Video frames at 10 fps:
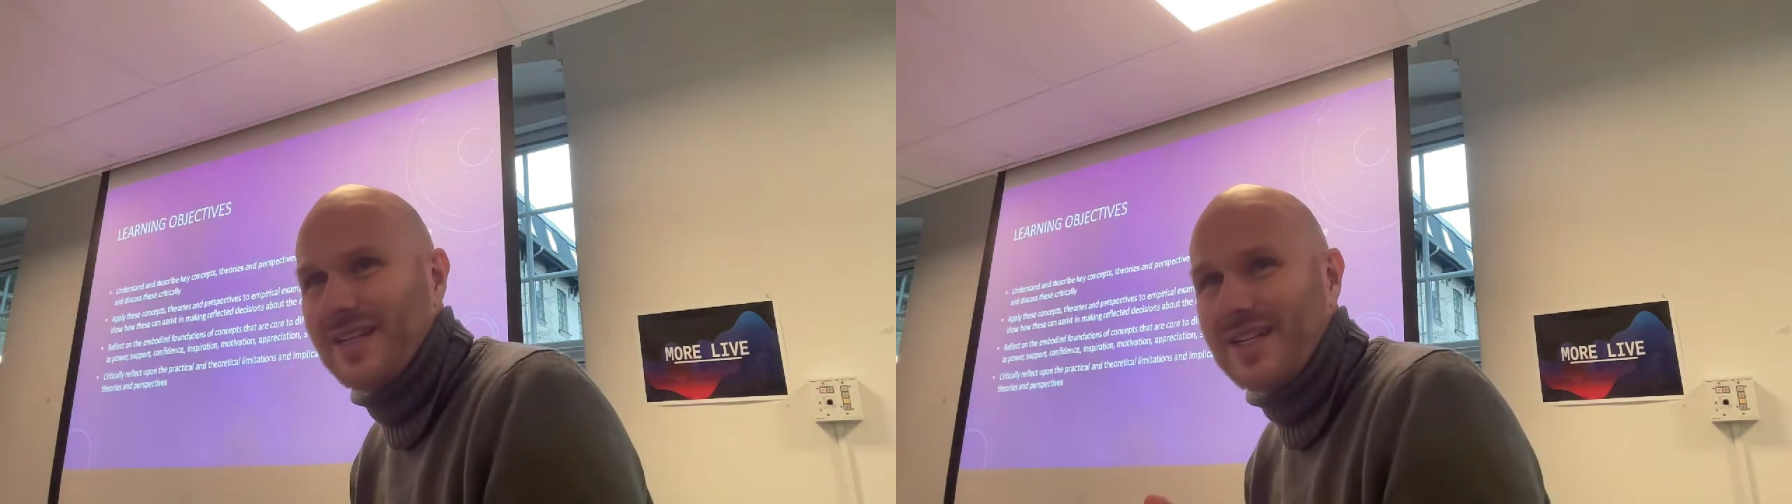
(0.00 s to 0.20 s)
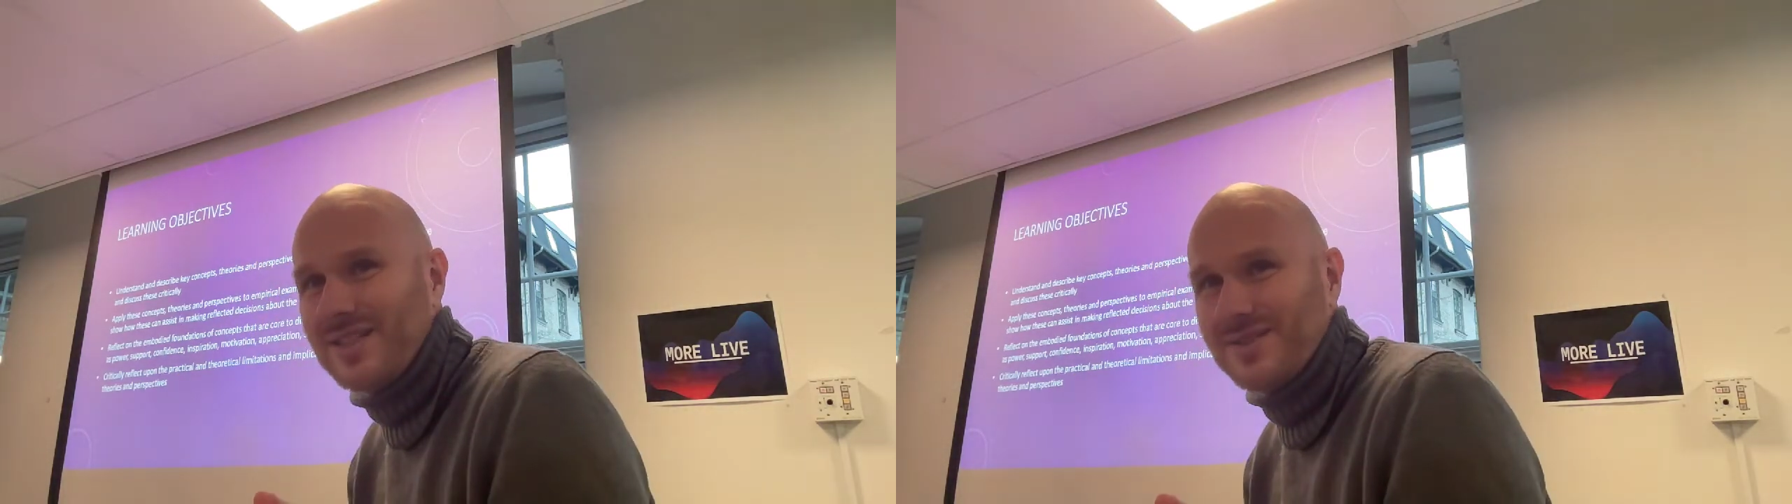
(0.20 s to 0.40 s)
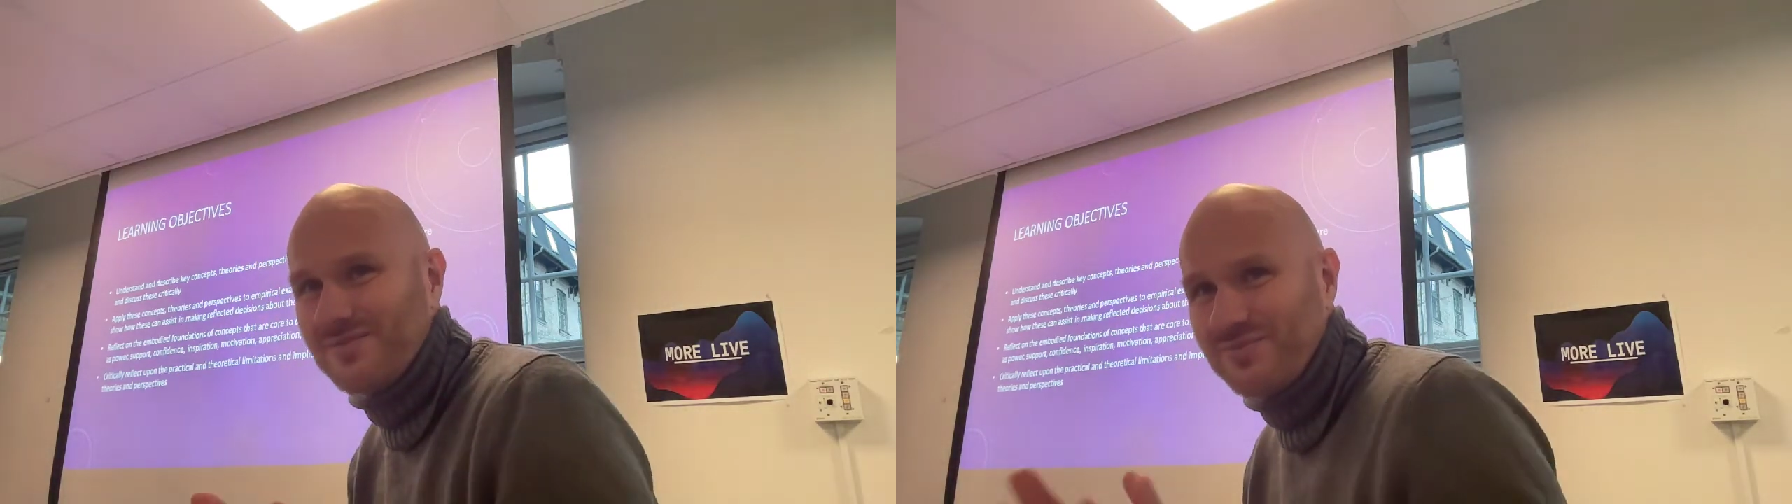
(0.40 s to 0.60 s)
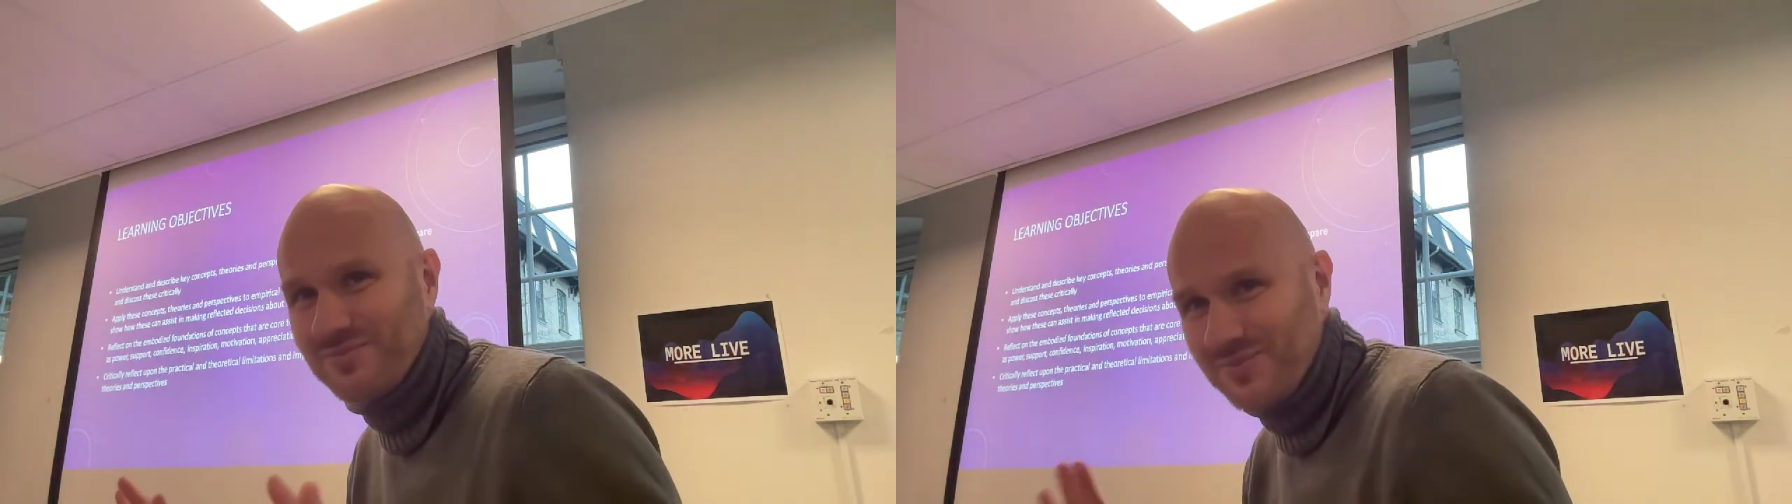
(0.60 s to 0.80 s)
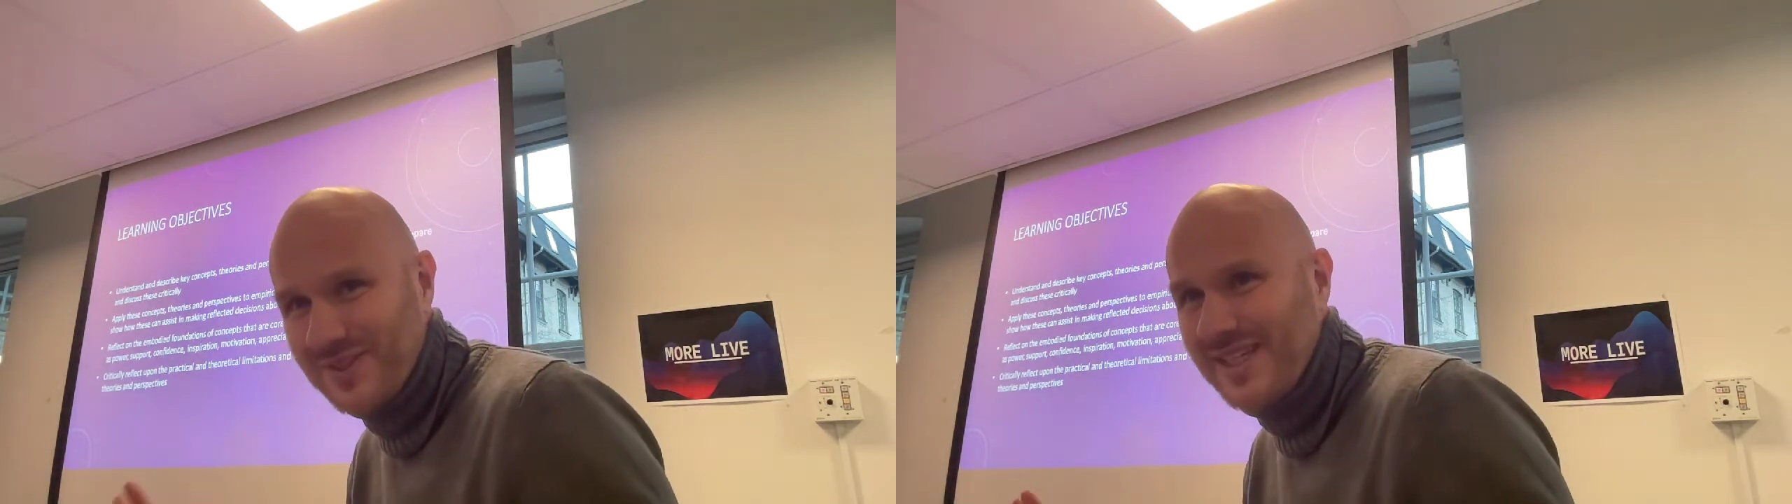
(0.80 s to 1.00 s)
That's
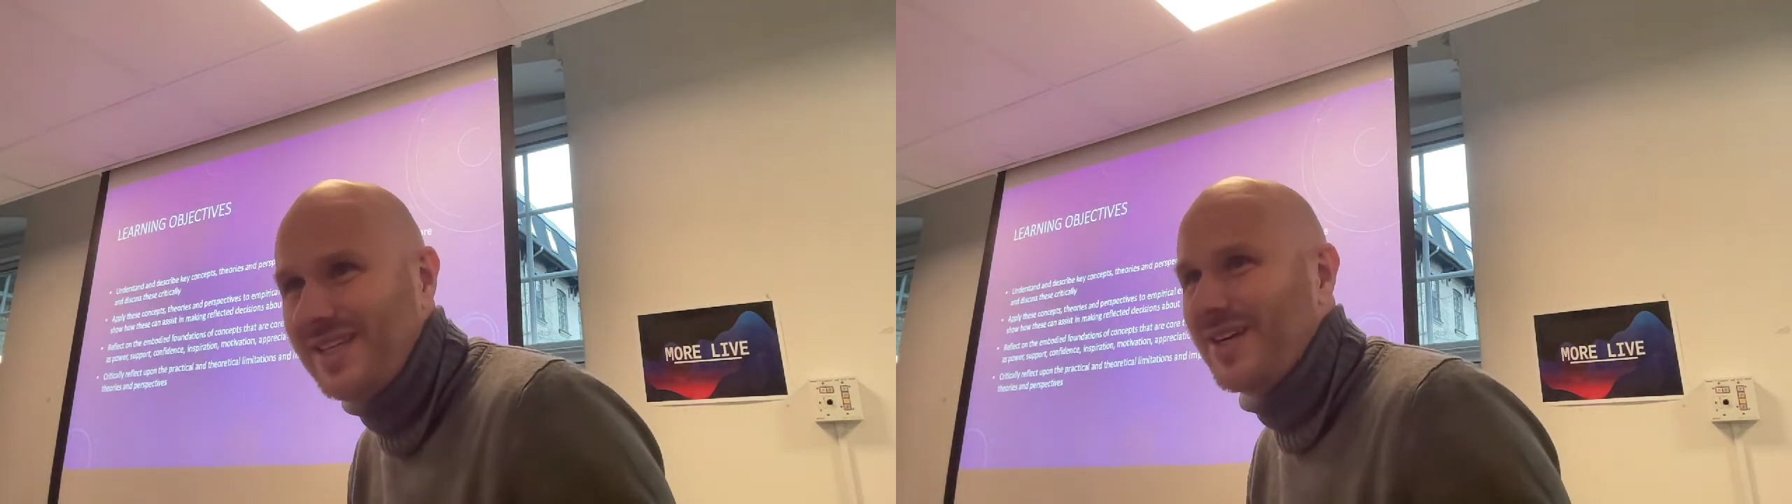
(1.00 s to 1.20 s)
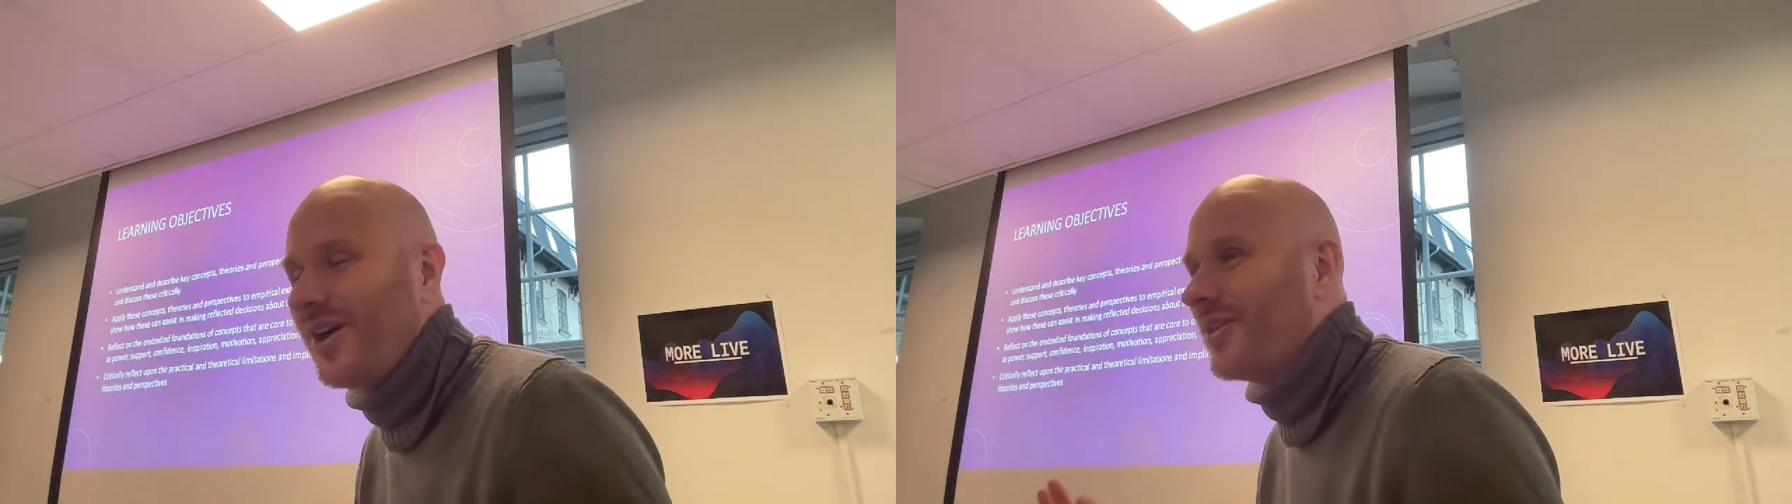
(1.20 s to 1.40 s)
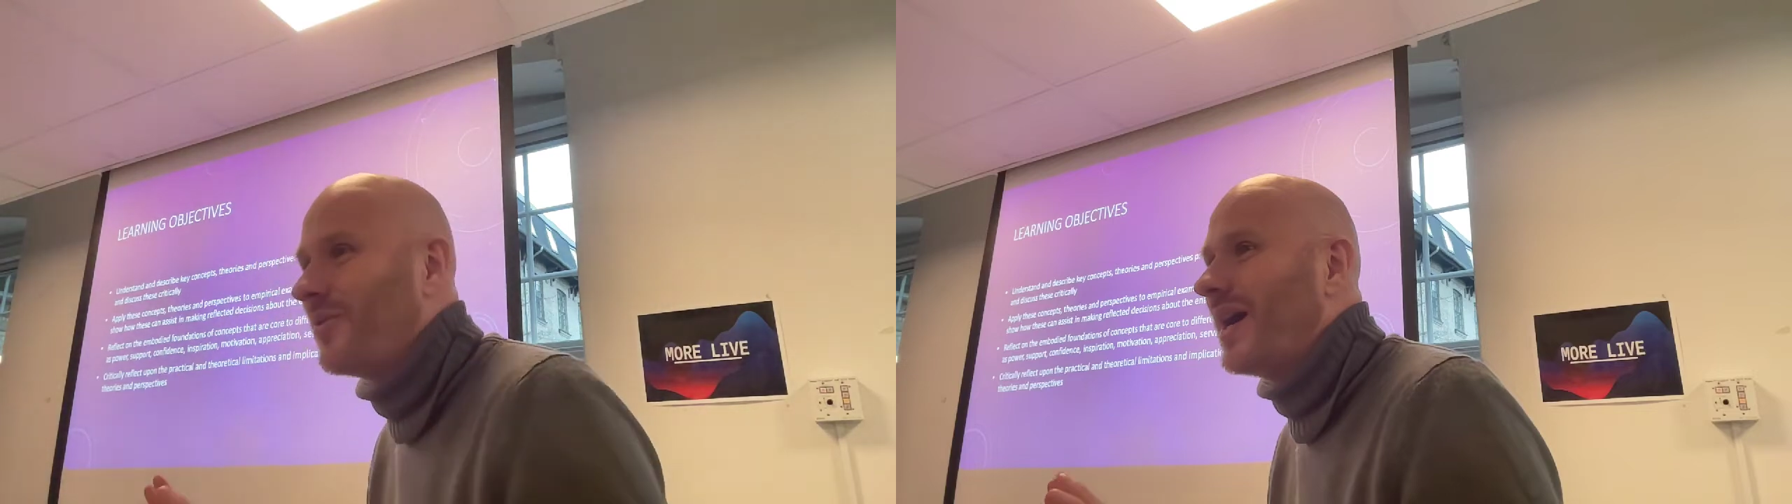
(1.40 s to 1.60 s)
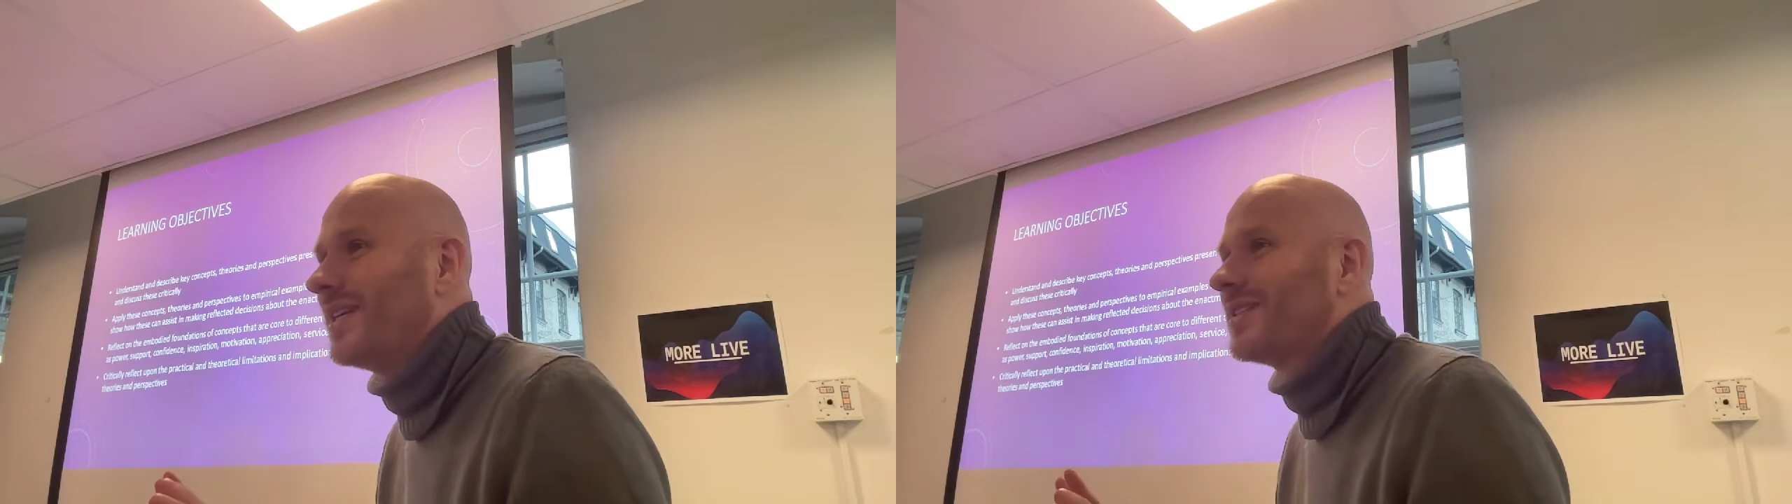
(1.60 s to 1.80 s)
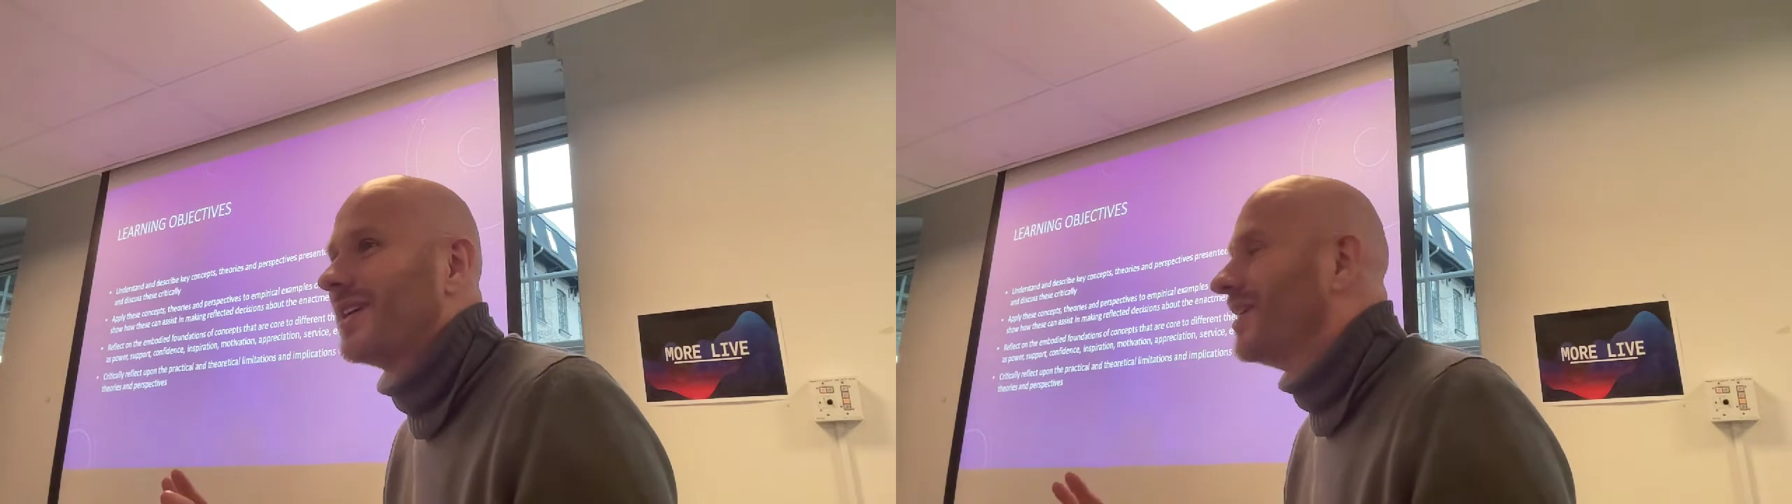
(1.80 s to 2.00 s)
key. Otherwise,